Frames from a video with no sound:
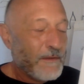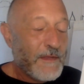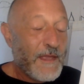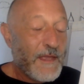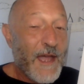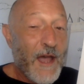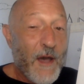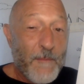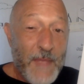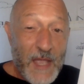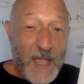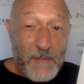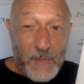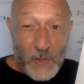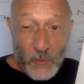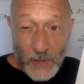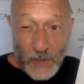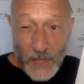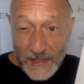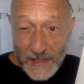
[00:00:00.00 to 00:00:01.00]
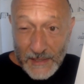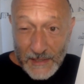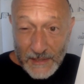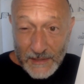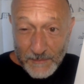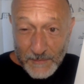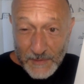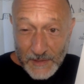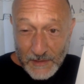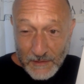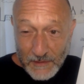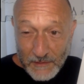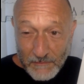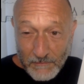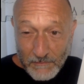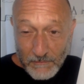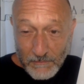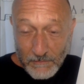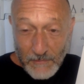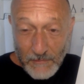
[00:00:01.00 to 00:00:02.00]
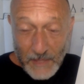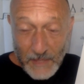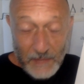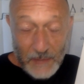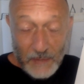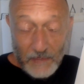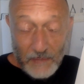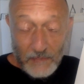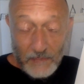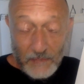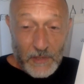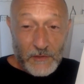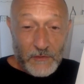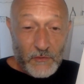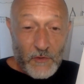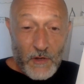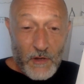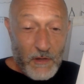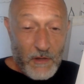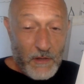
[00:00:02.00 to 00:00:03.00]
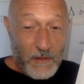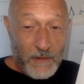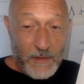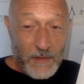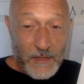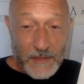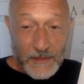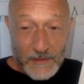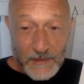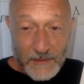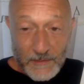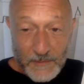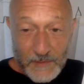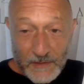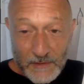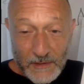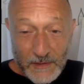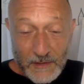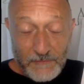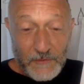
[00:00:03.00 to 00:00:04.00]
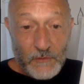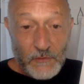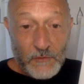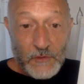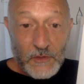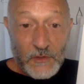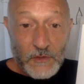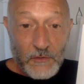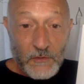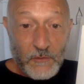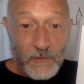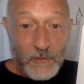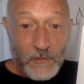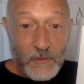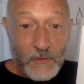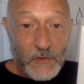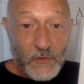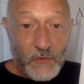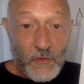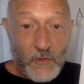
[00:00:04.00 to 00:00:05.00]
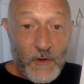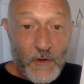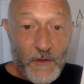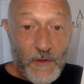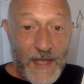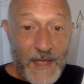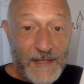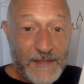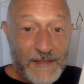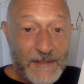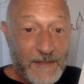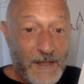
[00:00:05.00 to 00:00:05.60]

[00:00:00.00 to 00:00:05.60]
Now, maybe you like The Simpsons. Maybe you like to draw like The Simpsons. If you do, you can draw in that